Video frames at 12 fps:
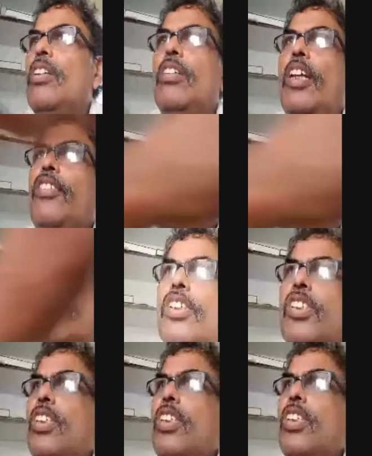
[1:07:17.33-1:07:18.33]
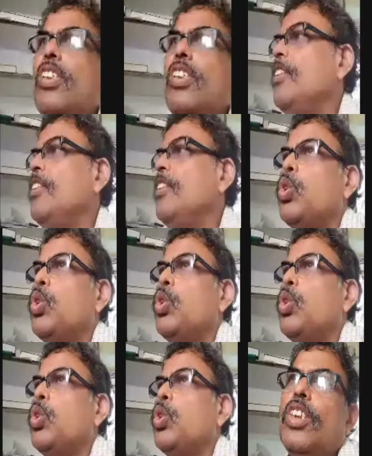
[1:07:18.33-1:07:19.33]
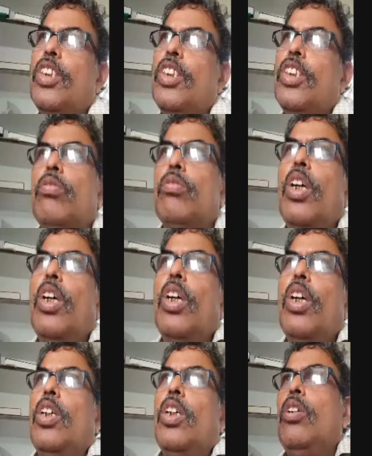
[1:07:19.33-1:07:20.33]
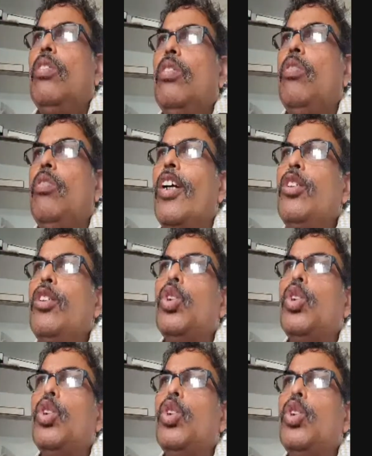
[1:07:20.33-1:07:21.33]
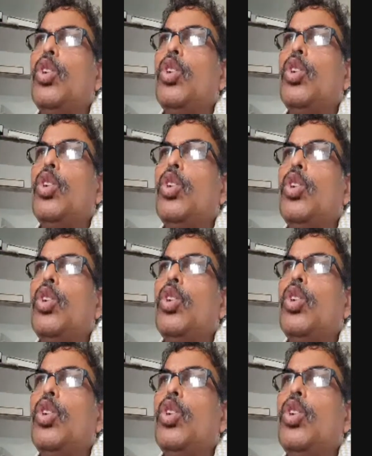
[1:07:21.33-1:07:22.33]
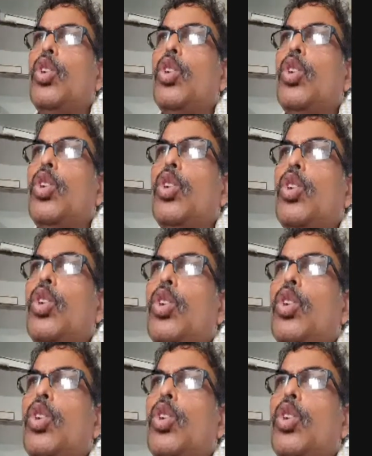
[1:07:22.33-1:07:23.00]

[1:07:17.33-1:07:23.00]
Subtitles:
Length is 60 and breadth is 20. So it is 1,200 square feet, and like that.